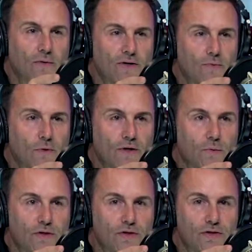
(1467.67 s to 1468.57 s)
know, when you when you,
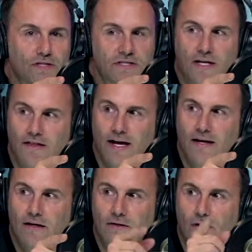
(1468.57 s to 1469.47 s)
when you just said
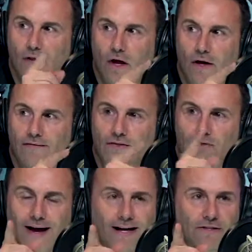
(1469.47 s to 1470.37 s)
that, the law of
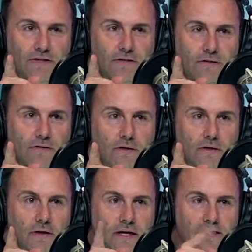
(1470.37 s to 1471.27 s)
attraction
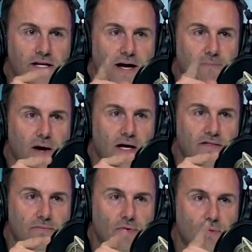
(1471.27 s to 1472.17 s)
is not
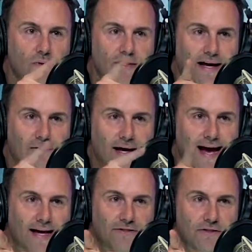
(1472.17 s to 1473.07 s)
possible without
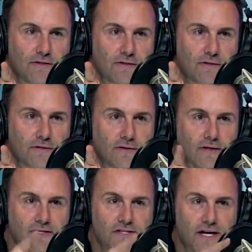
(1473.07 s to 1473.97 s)
action. Yeah.
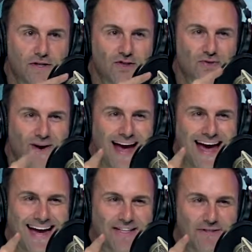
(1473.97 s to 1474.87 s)
Because
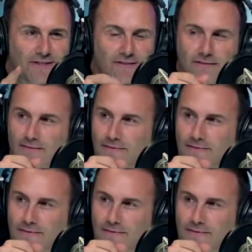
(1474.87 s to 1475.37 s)
attraction.